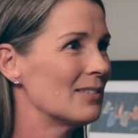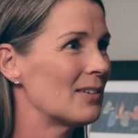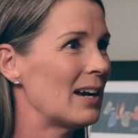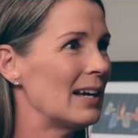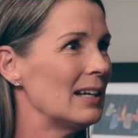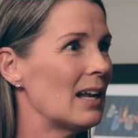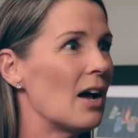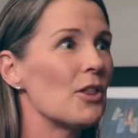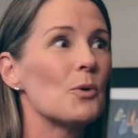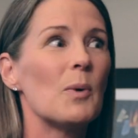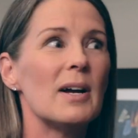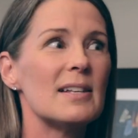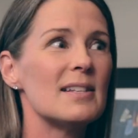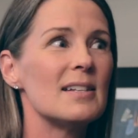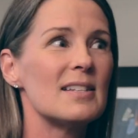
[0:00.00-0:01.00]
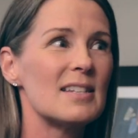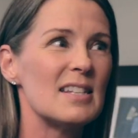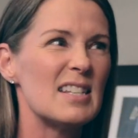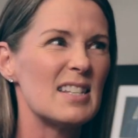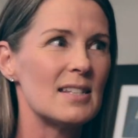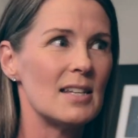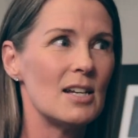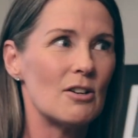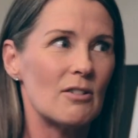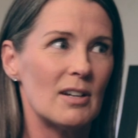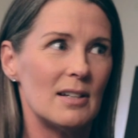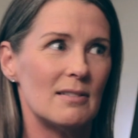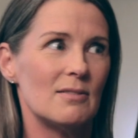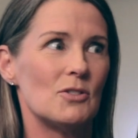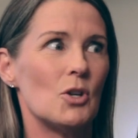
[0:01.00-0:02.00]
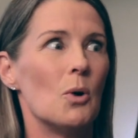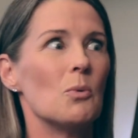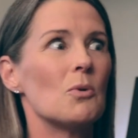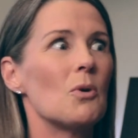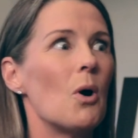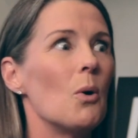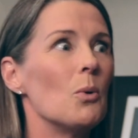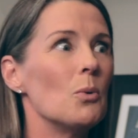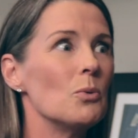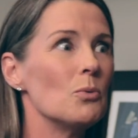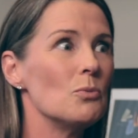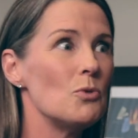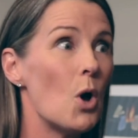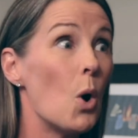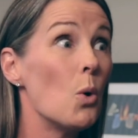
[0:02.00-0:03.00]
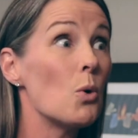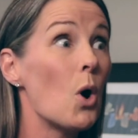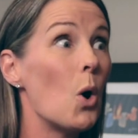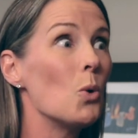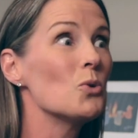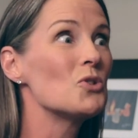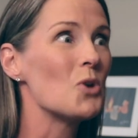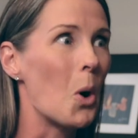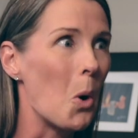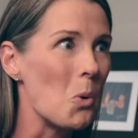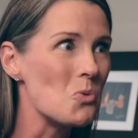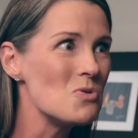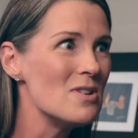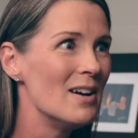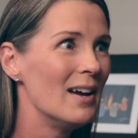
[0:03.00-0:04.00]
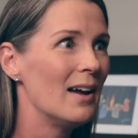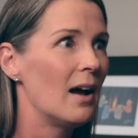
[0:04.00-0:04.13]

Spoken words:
Right? Otherwise, it's the secret no-go zone,